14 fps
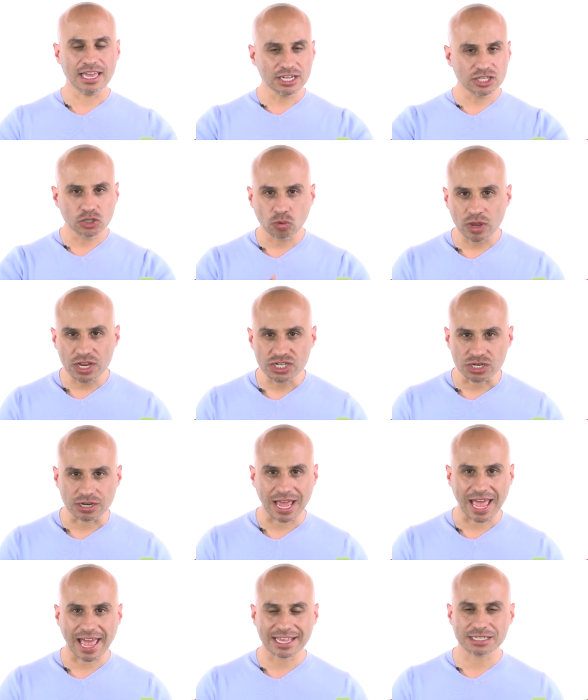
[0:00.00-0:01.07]

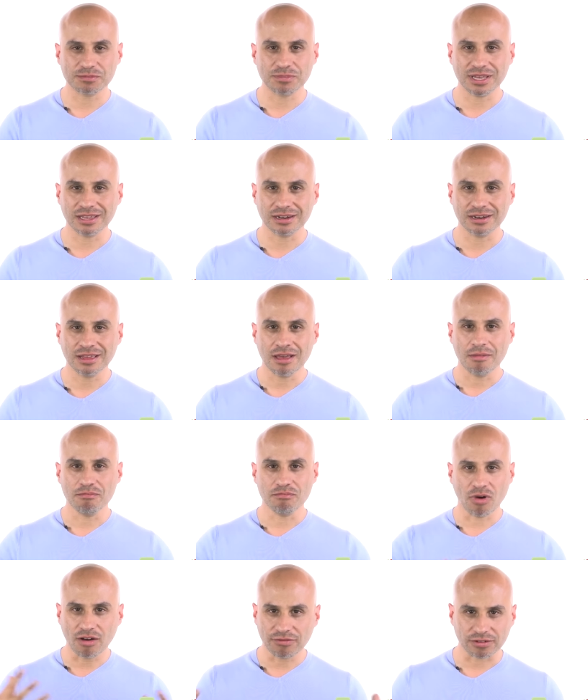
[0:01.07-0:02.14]
intuition has been
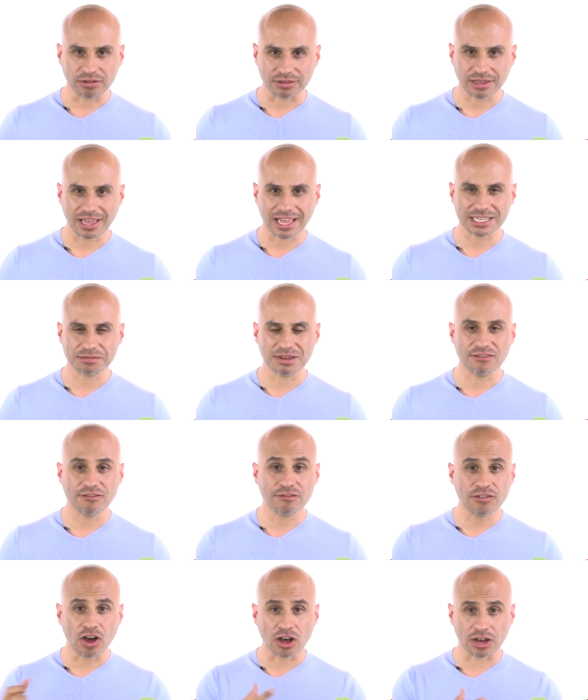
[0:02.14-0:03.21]
muffled, has been
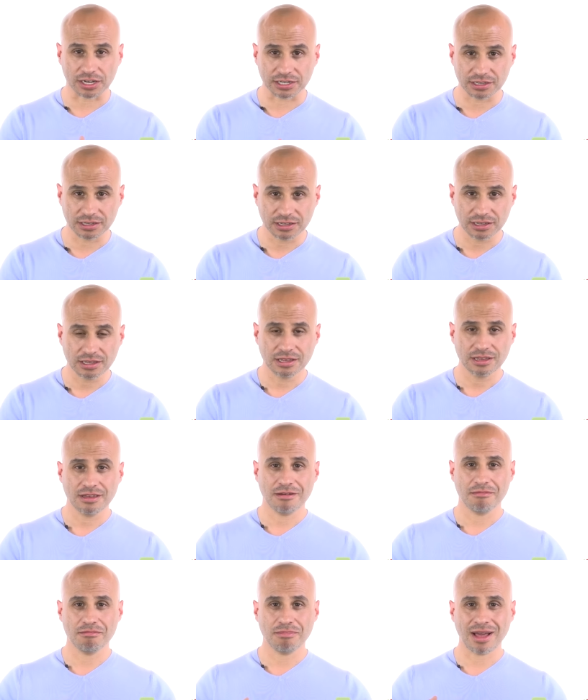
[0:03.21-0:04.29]
fogged
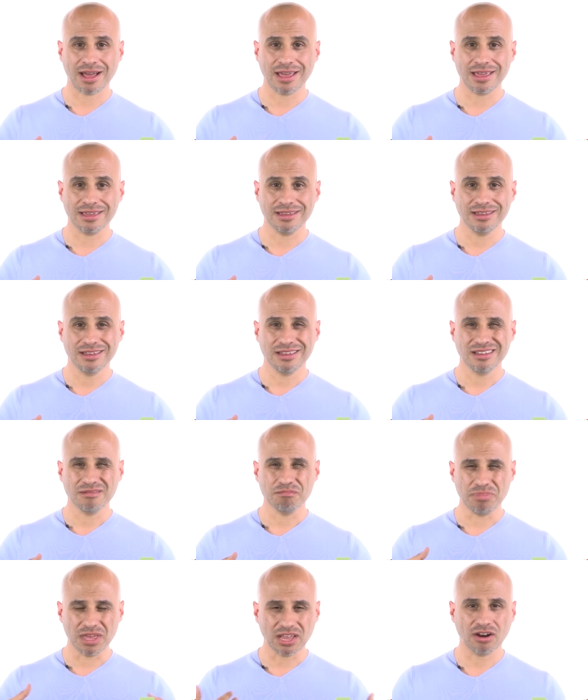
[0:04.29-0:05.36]
by
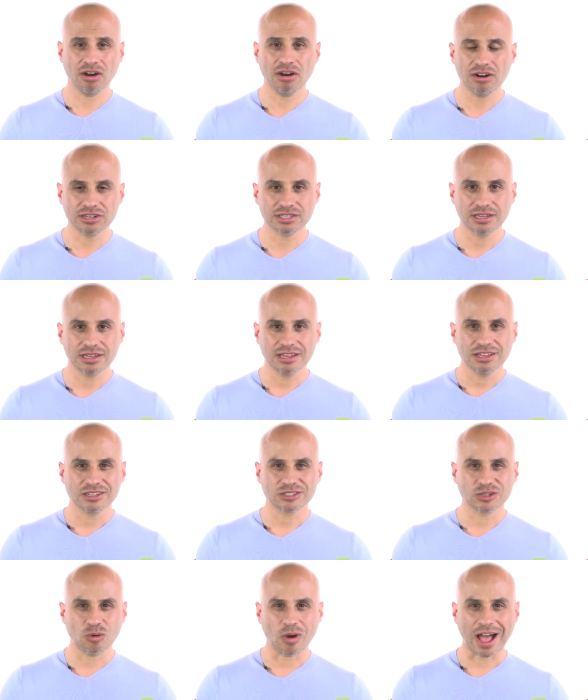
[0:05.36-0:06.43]
being hurt.
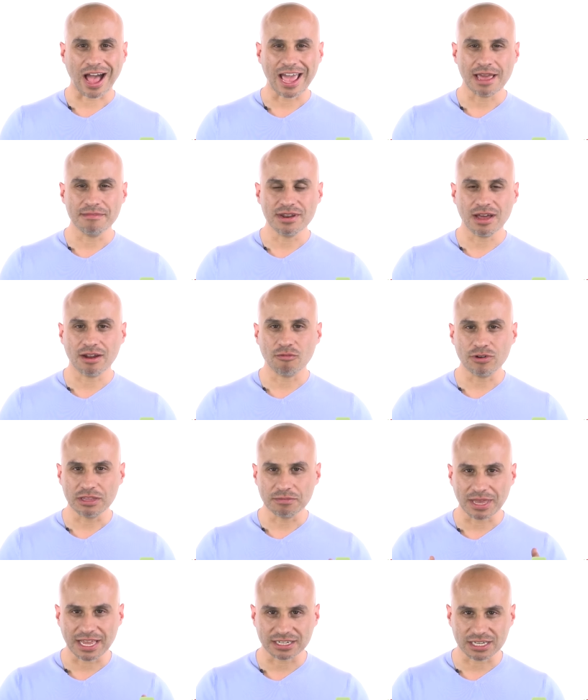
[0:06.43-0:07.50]
So I am not
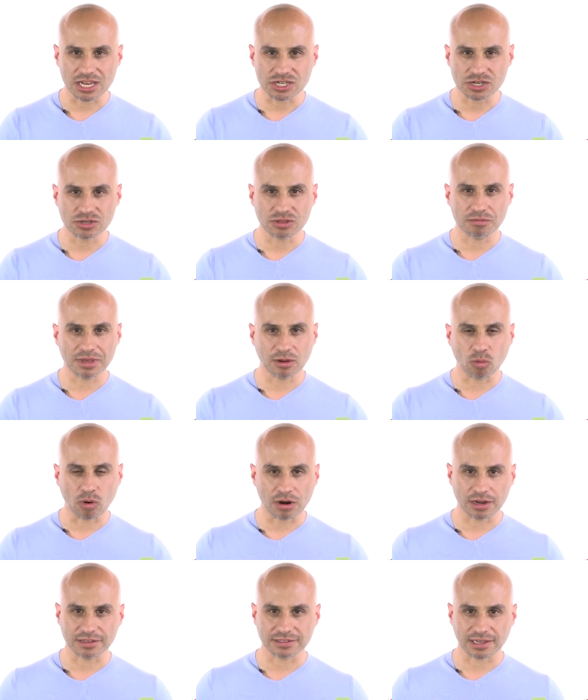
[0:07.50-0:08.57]
really paying attention to the big
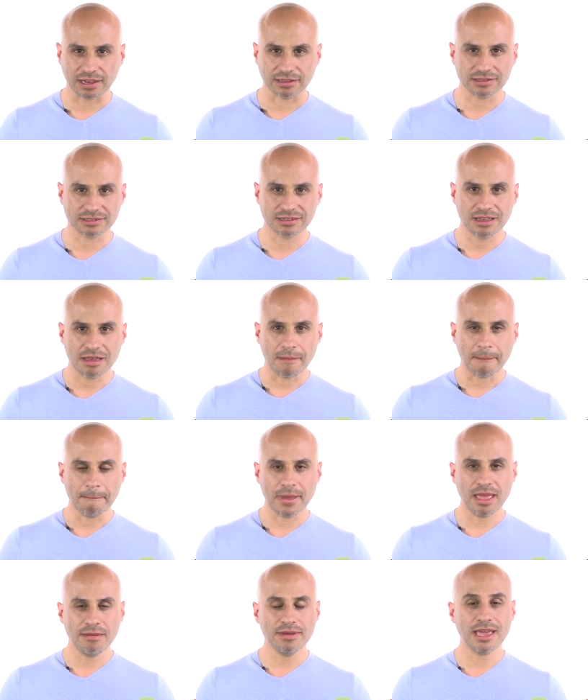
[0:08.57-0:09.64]
warning signs.
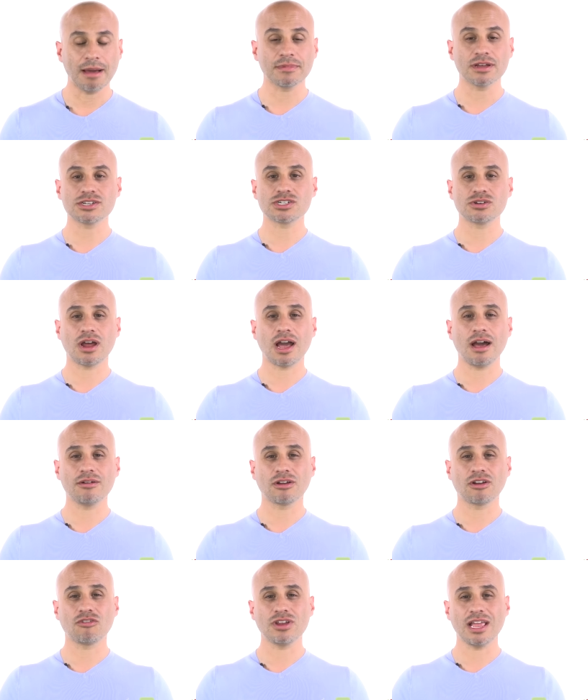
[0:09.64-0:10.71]
Maybe I'm not sure how
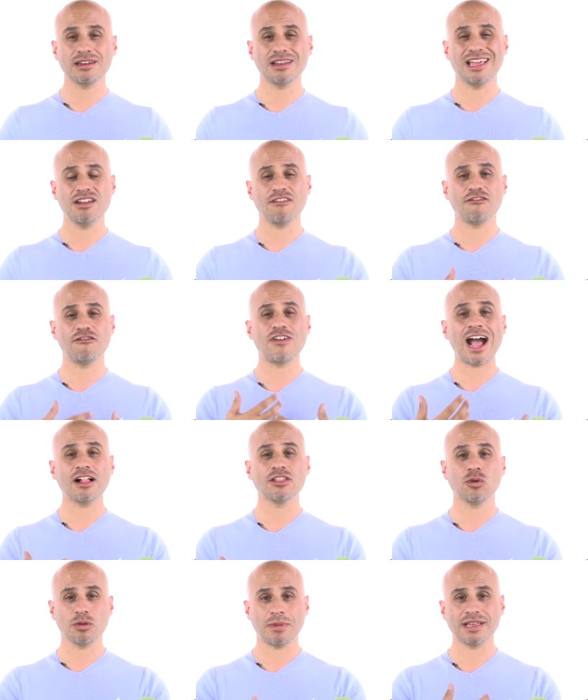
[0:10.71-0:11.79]
to create enough
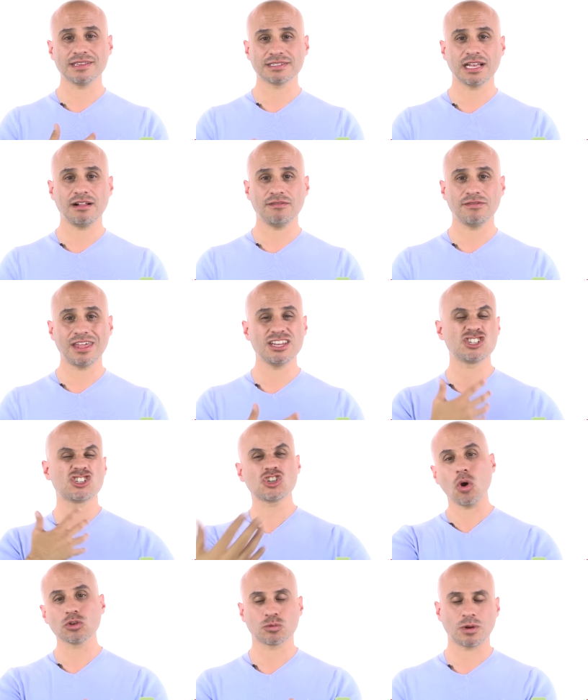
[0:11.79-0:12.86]
value in myself that it
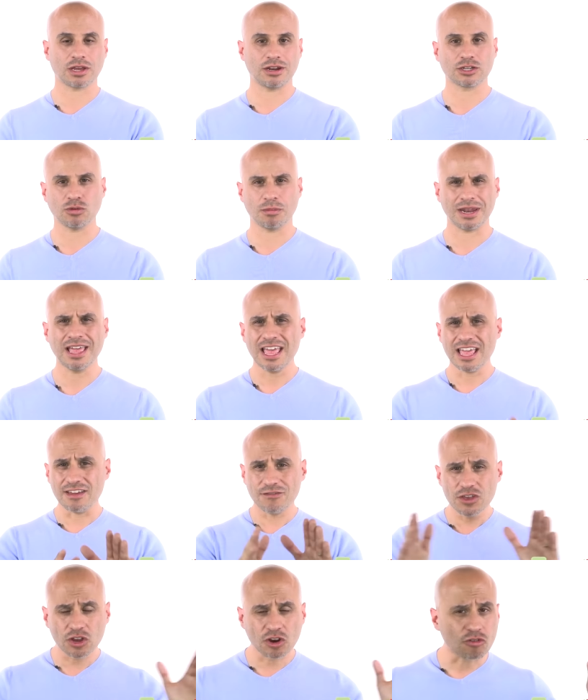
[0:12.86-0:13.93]
shows when I connect to a man.
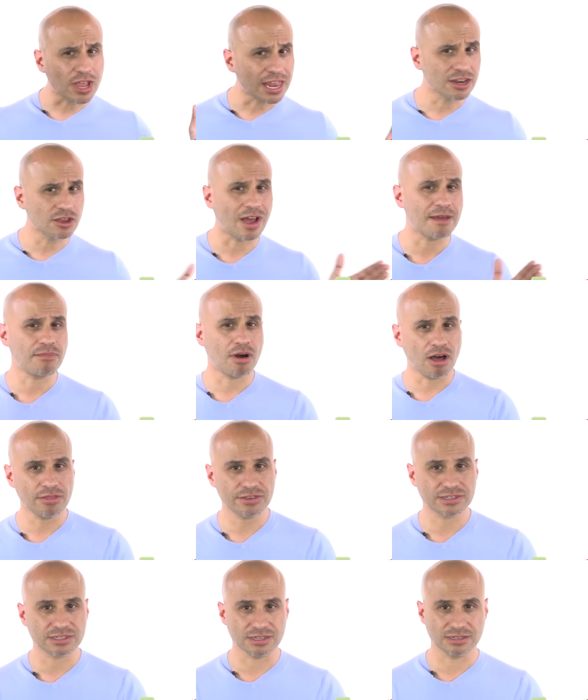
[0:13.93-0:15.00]
If you create a new
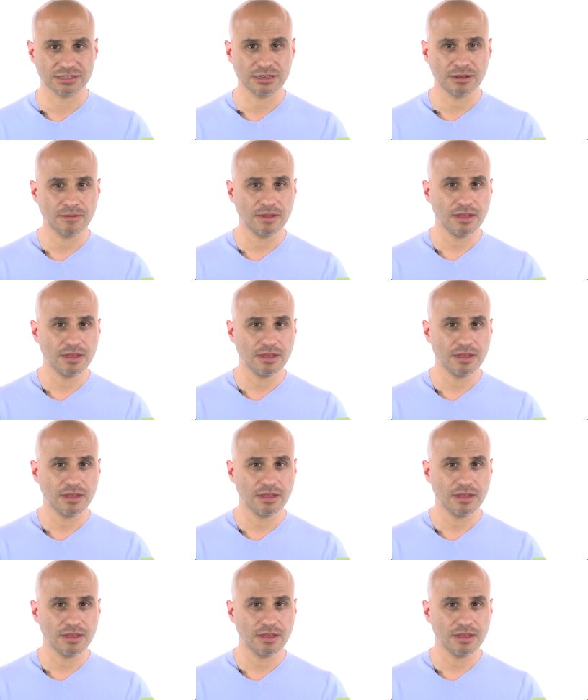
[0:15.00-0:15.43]
hypothesis,